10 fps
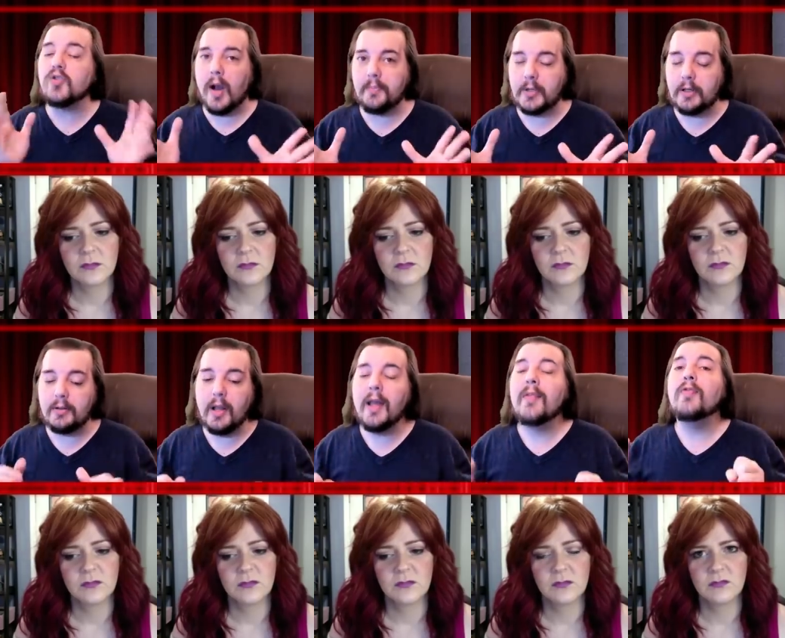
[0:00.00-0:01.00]
Speaker 1: dropped it.
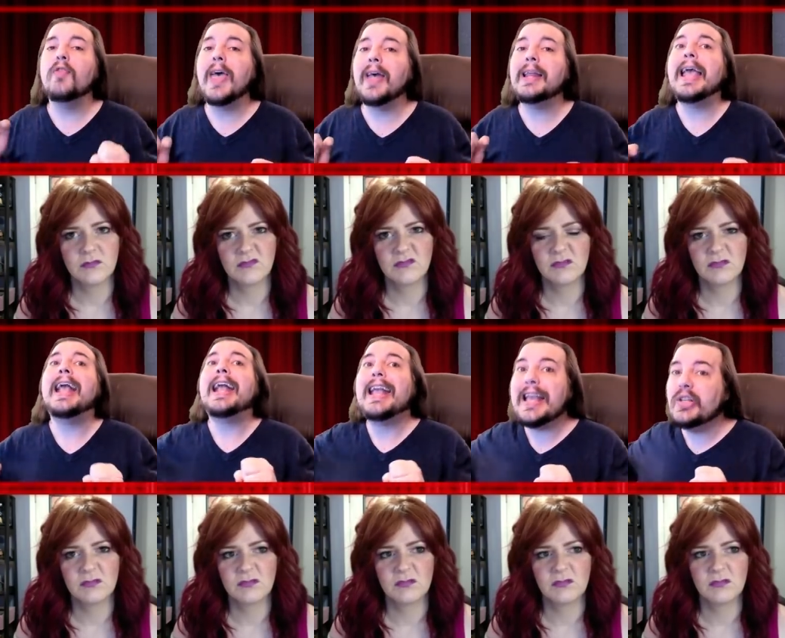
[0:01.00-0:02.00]
Then
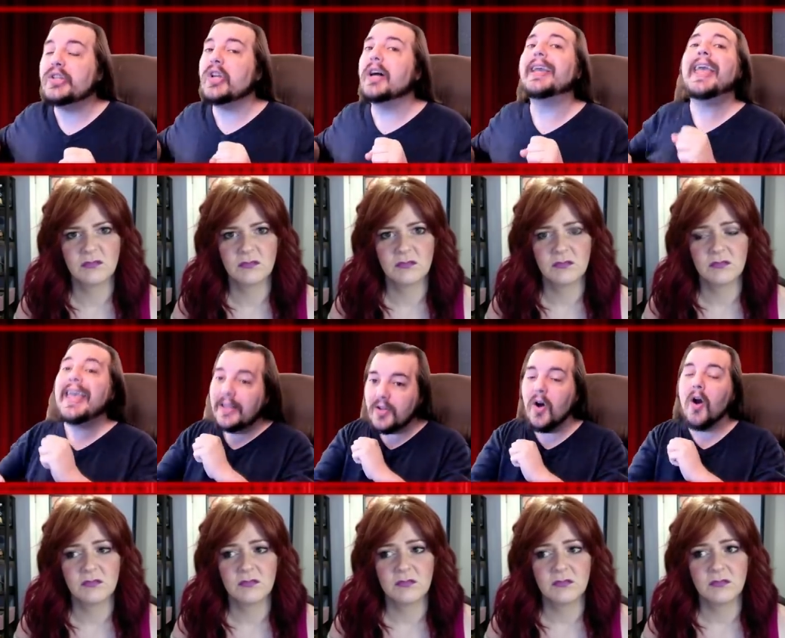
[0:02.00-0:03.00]
he stuck
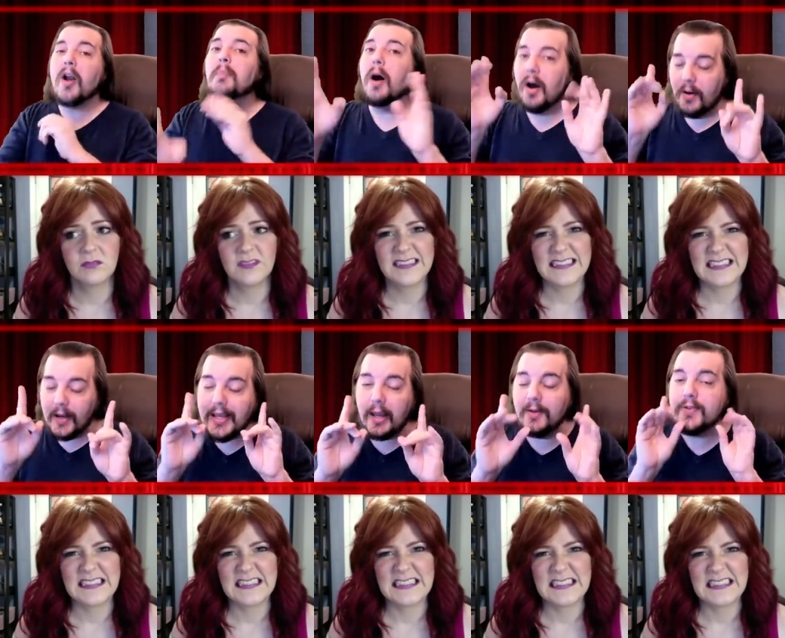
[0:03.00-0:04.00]
his arm,
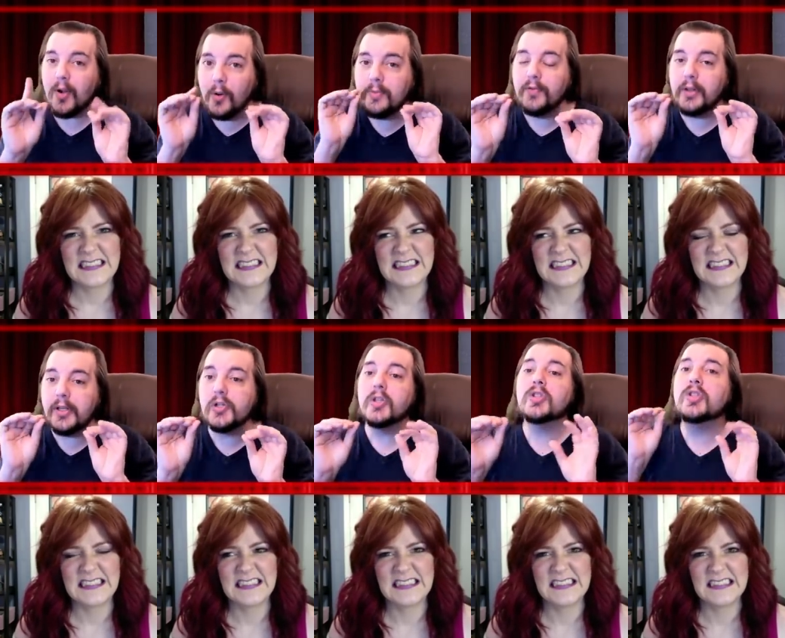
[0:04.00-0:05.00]
again, of his own
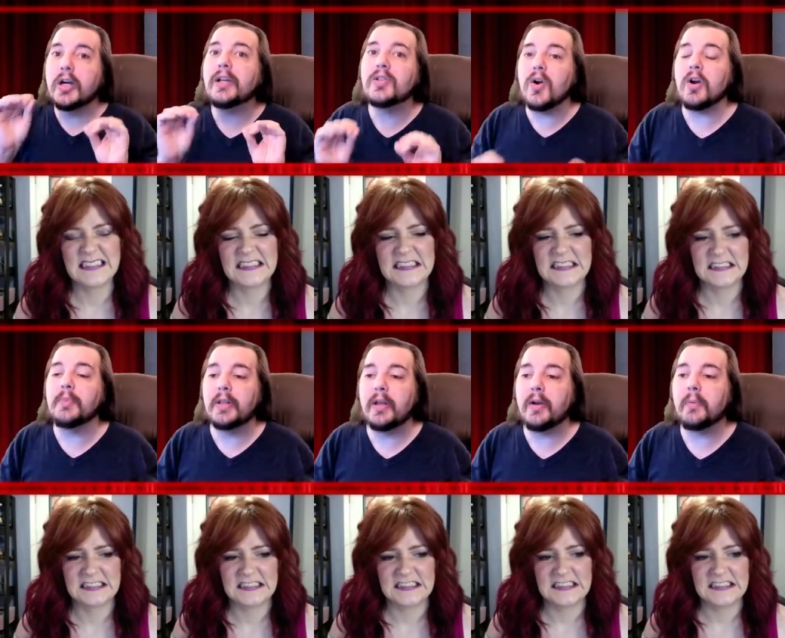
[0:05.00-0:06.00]
volition, stuck his arm
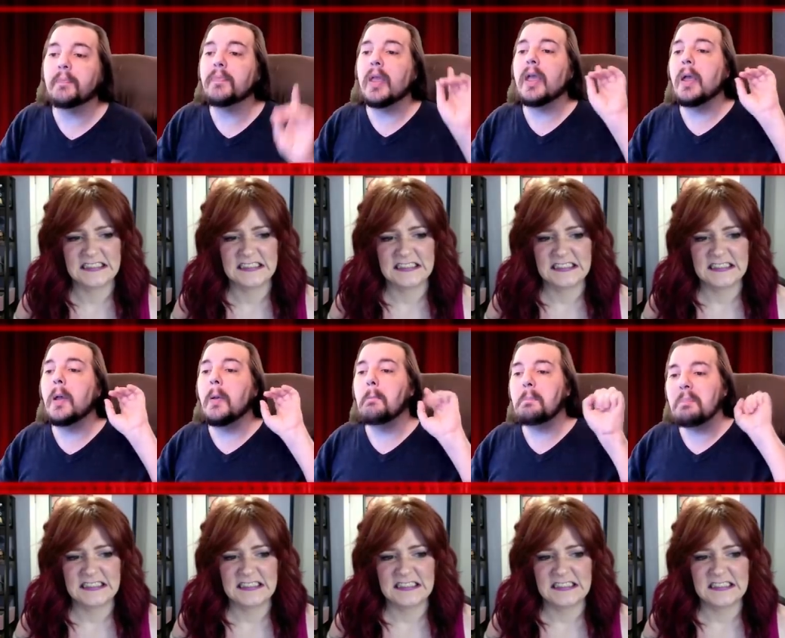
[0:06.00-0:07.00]
in there.
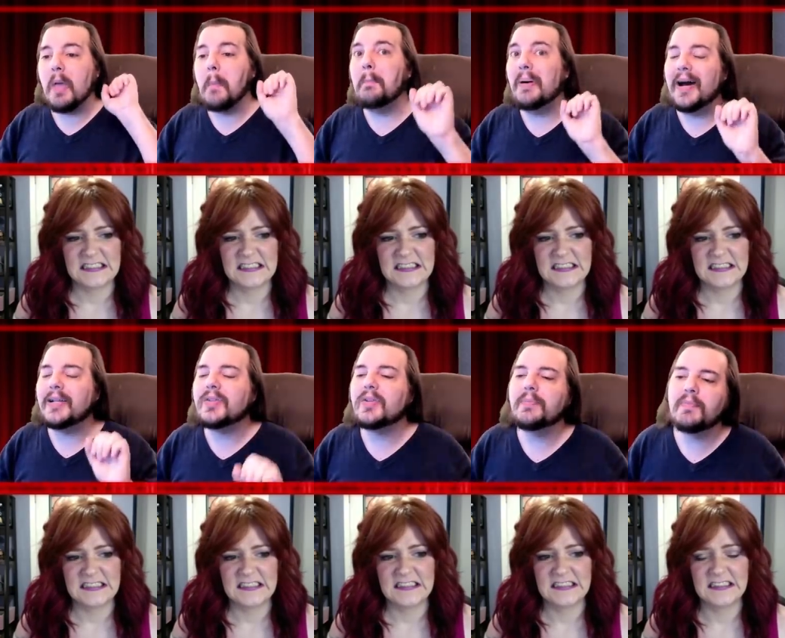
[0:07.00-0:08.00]

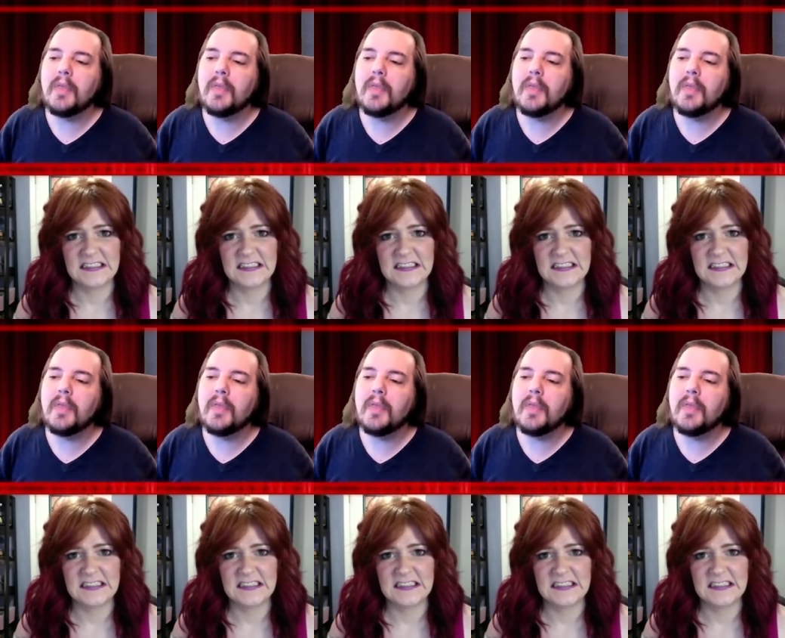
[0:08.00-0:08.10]
But